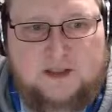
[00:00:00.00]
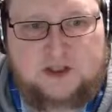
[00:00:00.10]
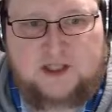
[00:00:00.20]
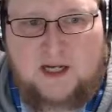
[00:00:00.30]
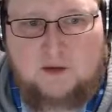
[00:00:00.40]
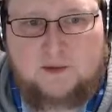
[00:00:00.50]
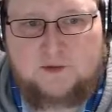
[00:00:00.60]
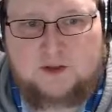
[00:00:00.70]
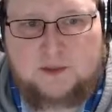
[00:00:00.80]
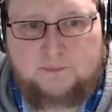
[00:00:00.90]
a
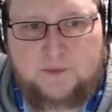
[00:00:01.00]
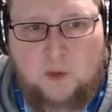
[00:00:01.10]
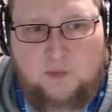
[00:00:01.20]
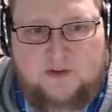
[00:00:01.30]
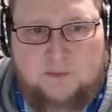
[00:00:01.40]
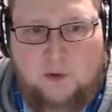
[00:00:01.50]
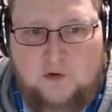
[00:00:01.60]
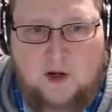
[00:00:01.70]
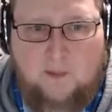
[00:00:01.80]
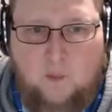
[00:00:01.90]
challenge was the
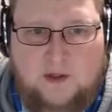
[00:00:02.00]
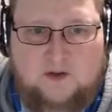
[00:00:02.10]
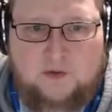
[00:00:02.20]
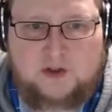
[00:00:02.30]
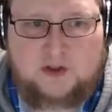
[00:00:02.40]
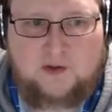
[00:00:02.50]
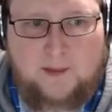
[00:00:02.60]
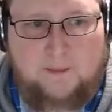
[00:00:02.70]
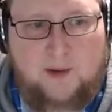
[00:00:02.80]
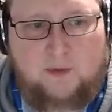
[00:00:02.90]
most common way to ensure
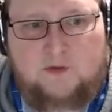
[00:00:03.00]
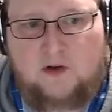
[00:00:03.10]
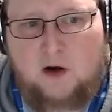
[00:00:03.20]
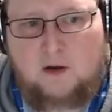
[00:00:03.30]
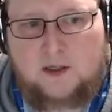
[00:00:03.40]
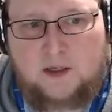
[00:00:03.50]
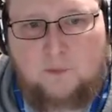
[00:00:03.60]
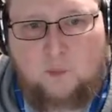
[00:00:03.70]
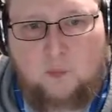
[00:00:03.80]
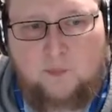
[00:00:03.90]
that members are
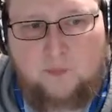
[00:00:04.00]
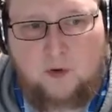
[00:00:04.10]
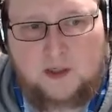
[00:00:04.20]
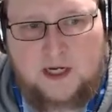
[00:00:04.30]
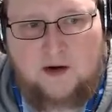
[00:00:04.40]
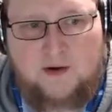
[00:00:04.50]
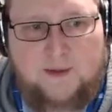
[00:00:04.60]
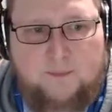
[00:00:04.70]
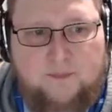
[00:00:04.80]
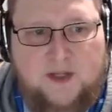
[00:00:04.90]

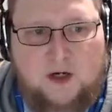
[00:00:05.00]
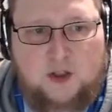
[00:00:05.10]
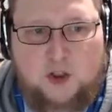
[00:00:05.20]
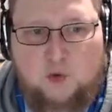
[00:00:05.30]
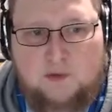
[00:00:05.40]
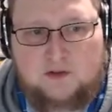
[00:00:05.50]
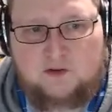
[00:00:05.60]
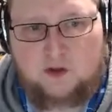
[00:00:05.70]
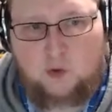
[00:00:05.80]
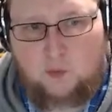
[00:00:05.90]
carrying their unit's
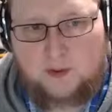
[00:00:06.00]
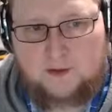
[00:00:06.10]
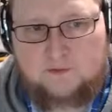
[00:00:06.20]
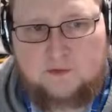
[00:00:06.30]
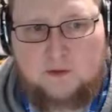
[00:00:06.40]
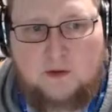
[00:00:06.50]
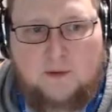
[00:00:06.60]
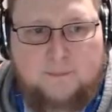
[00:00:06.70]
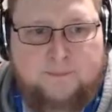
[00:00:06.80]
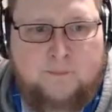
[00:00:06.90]
coins.
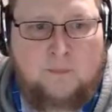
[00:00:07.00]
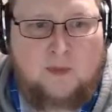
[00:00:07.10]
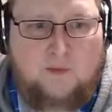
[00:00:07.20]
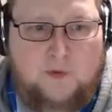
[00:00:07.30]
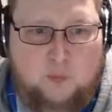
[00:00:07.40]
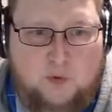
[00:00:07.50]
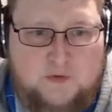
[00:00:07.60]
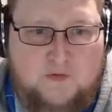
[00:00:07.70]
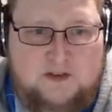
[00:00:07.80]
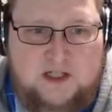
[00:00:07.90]
The
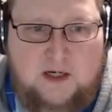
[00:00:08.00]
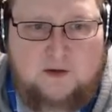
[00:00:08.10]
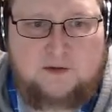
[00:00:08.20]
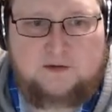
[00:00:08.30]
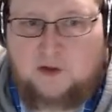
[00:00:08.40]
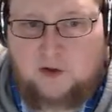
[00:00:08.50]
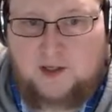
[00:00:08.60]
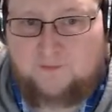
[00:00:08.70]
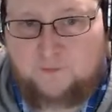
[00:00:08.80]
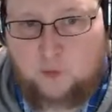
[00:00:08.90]
rules of a challenge are
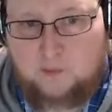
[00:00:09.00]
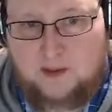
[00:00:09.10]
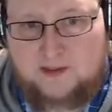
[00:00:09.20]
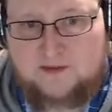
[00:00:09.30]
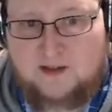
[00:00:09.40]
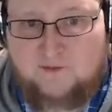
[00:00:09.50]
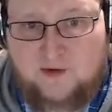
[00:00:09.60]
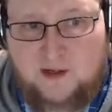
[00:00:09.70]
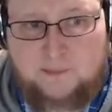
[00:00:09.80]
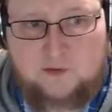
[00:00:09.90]
not formalized and
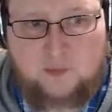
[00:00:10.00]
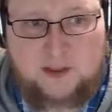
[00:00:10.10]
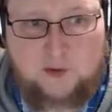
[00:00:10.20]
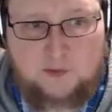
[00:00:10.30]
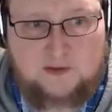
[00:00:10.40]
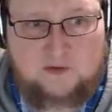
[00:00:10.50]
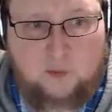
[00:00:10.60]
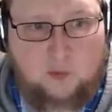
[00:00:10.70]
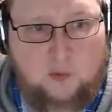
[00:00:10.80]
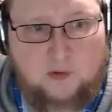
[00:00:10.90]
vary between units
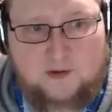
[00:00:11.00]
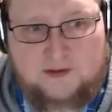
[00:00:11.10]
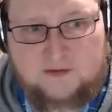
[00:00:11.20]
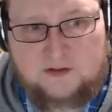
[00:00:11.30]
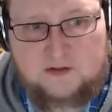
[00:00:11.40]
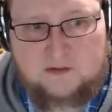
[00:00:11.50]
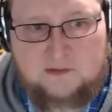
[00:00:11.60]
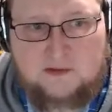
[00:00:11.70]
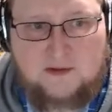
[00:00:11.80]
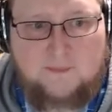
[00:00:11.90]
or
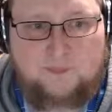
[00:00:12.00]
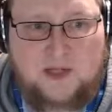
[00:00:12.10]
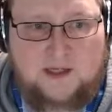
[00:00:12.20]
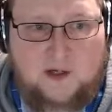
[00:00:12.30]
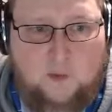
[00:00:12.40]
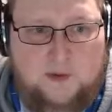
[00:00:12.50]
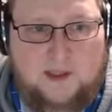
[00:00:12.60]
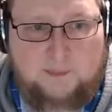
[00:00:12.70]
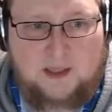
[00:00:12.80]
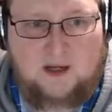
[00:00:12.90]
organizations, and they only
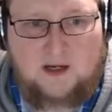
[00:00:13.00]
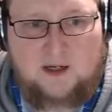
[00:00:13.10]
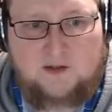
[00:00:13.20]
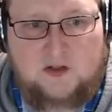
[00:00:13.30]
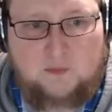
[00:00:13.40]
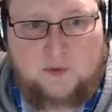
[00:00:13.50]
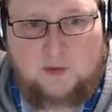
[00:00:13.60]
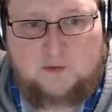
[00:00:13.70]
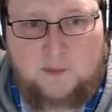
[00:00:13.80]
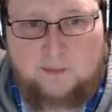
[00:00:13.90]
apply to
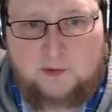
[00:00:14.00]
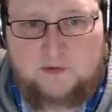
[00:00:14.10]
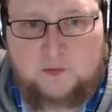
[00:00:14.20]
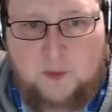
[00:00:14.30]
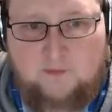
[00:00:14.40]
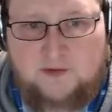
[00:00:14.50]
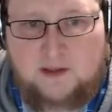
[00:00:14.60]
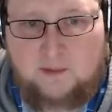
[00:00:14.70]
those members who have